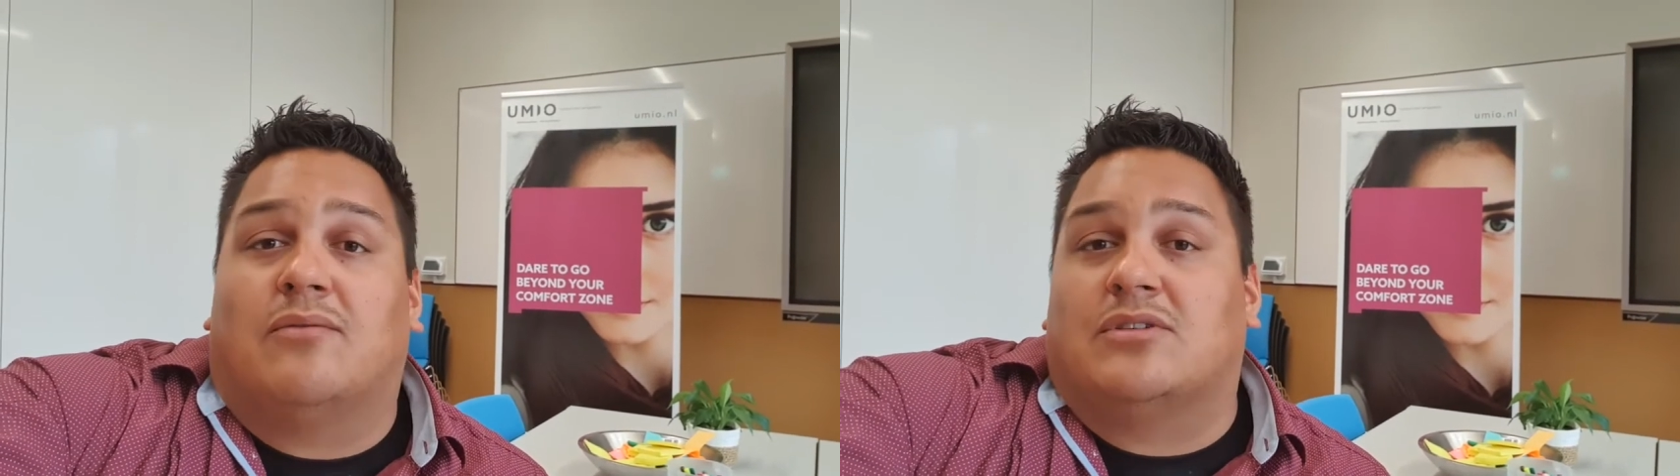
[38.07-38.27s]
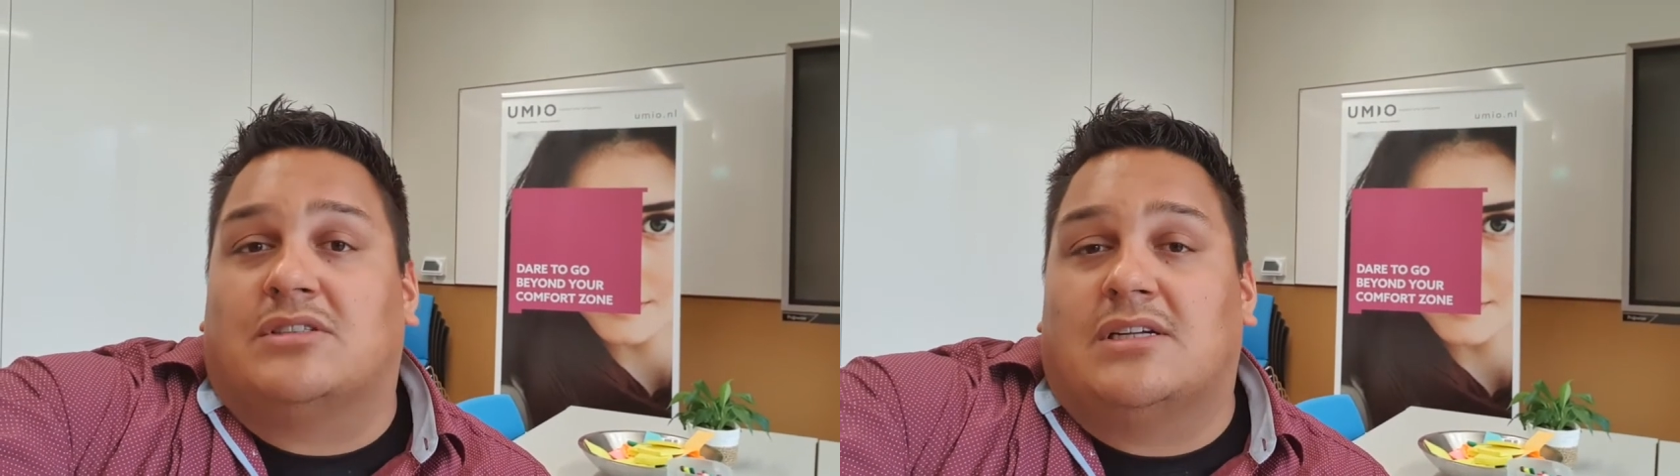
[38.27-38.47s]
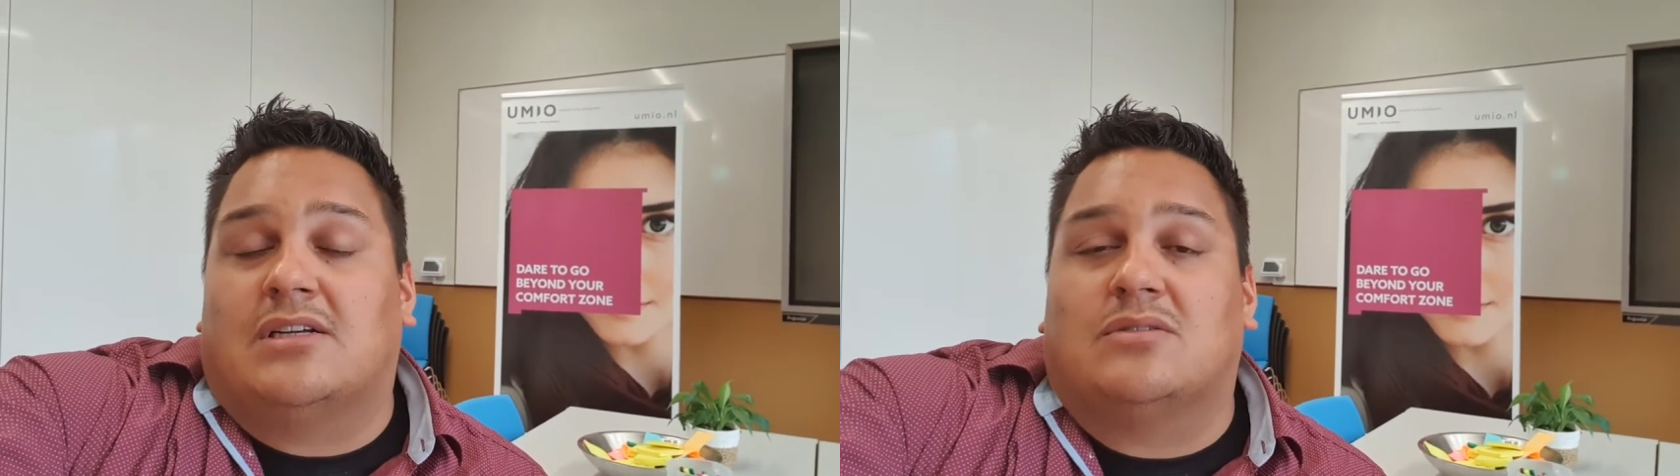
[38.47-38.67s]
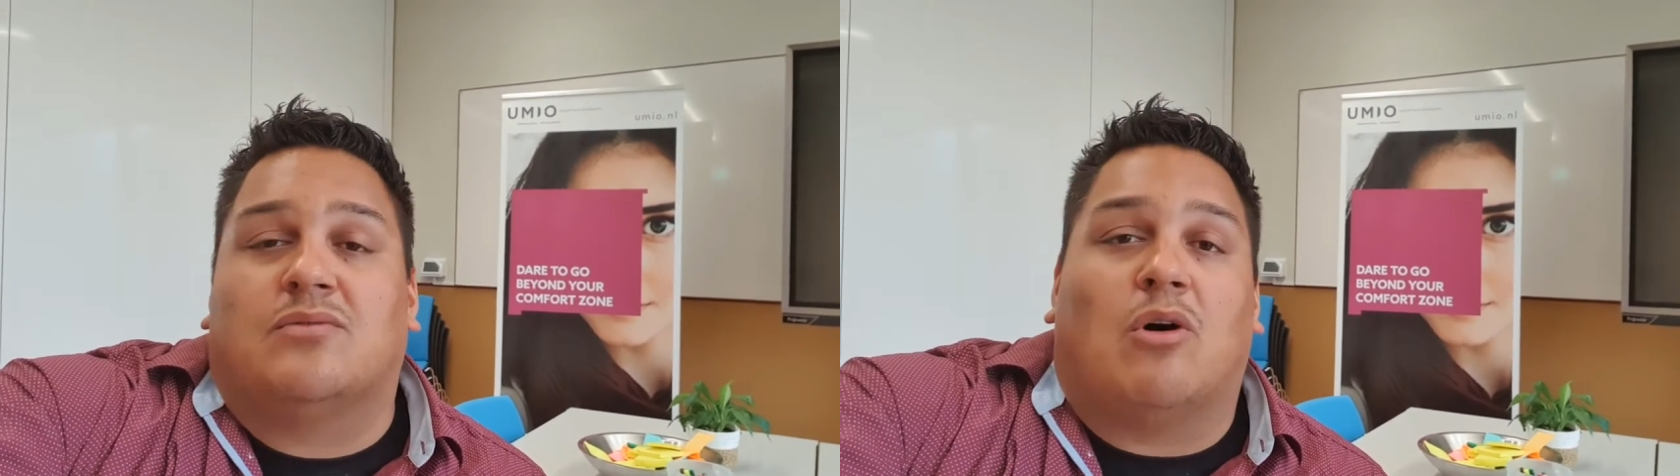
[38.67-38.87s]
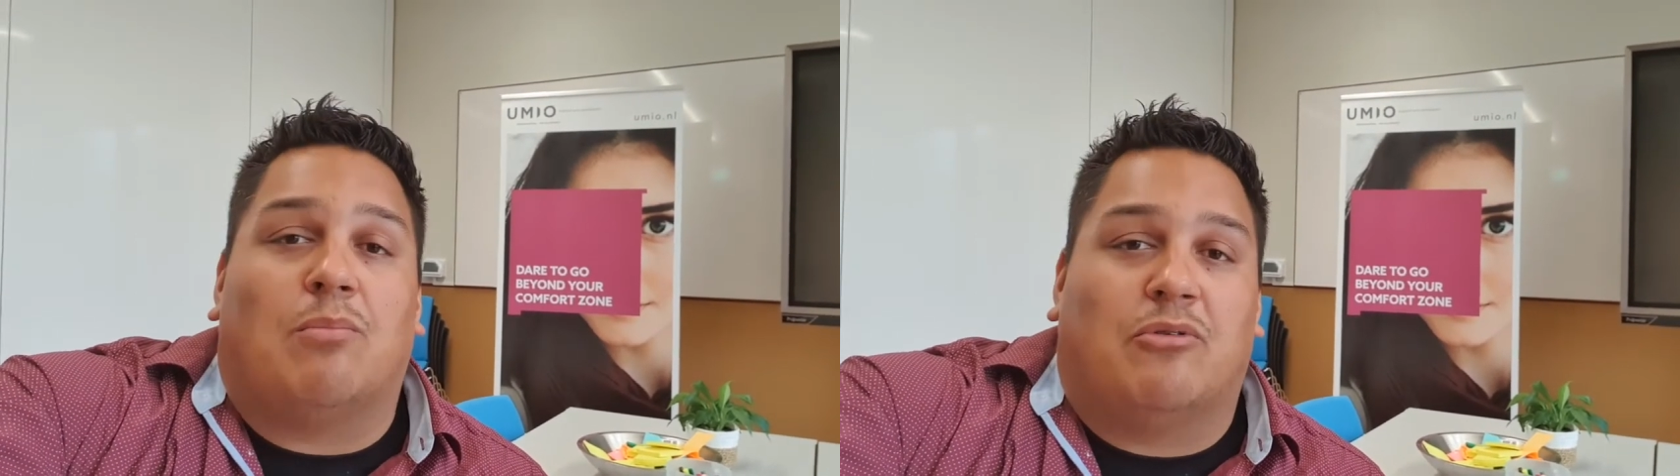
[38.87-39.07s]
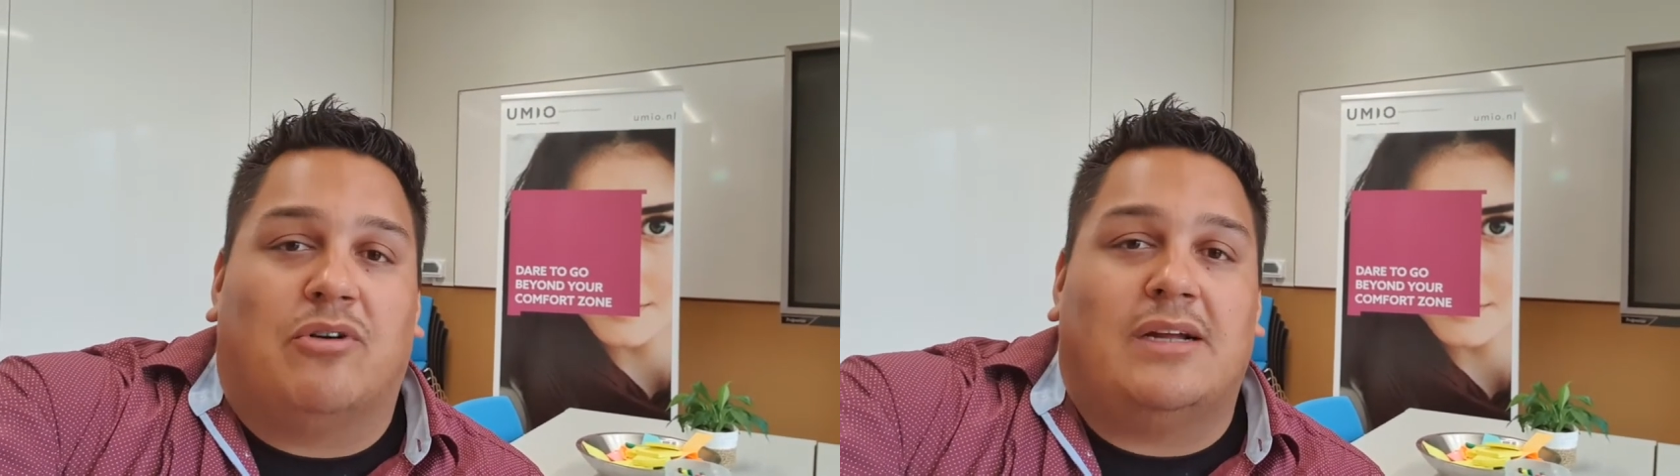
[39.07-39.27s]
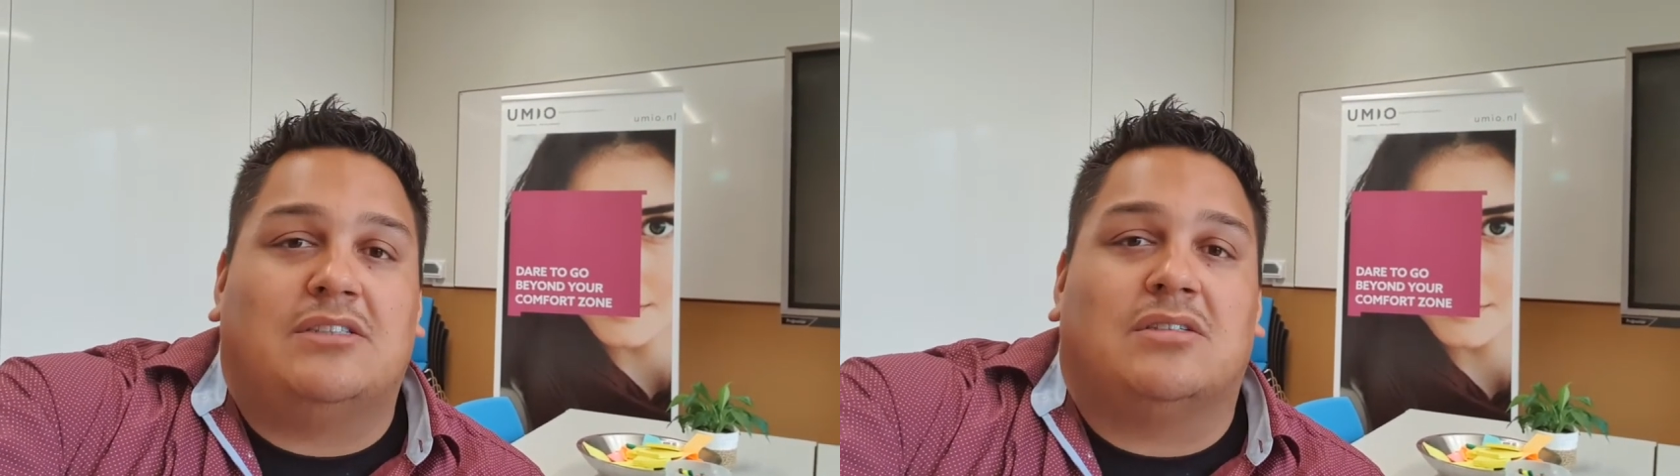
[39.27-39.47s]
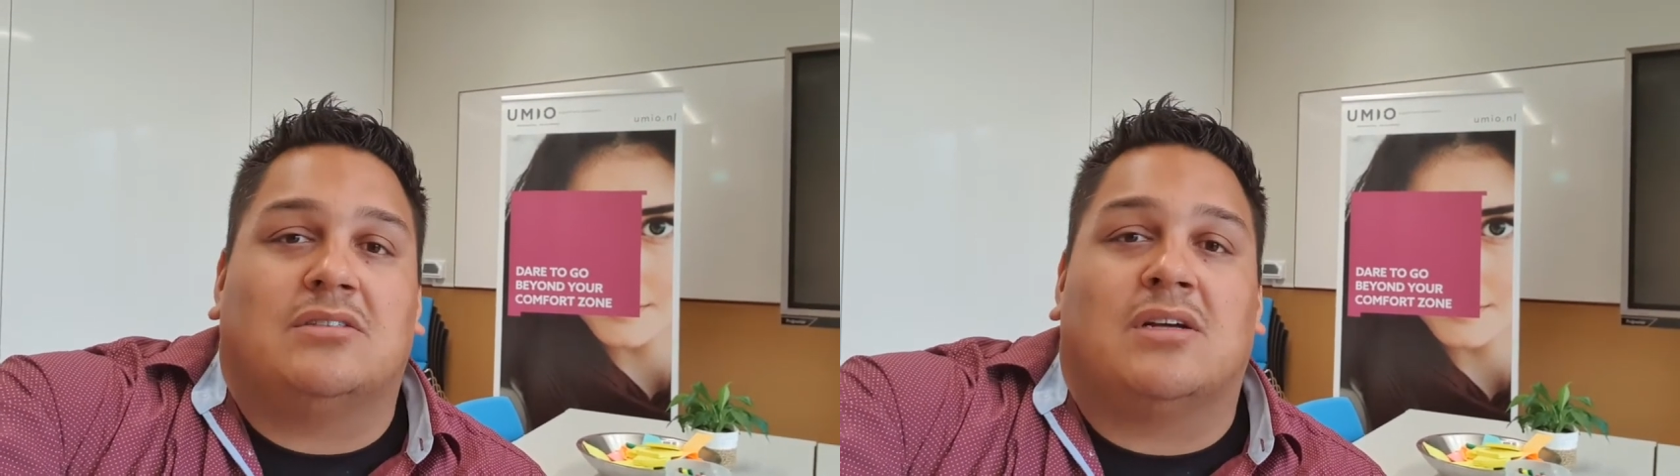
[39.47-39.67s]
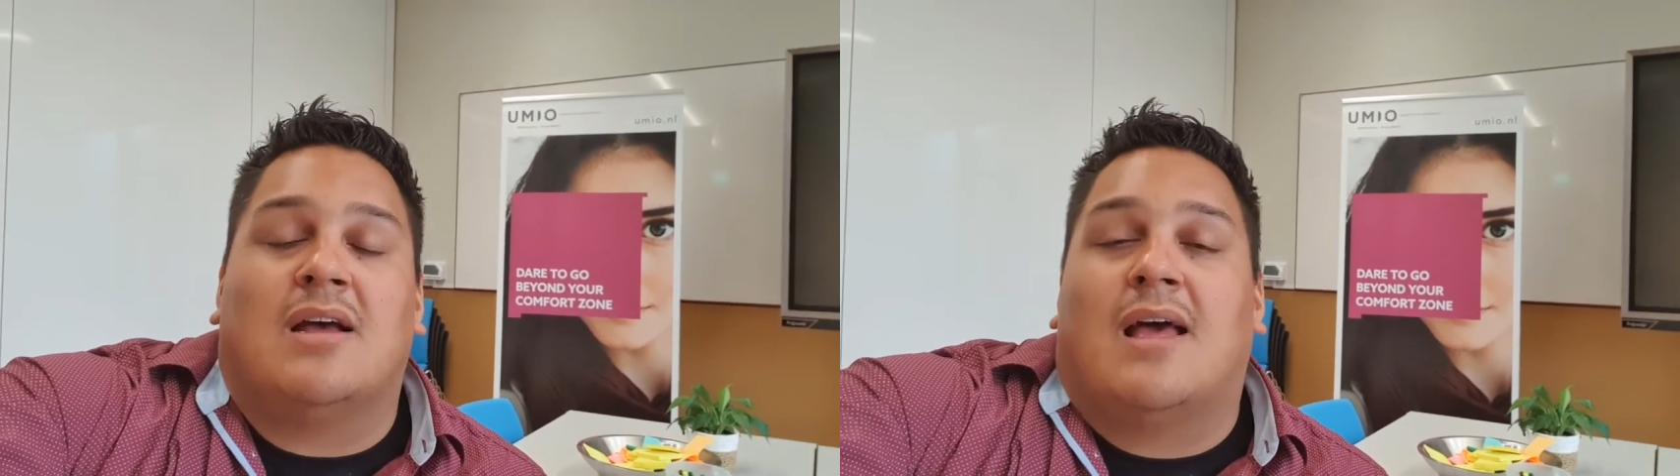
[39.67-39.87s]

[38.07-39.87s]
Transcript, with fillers: for sales, for operations,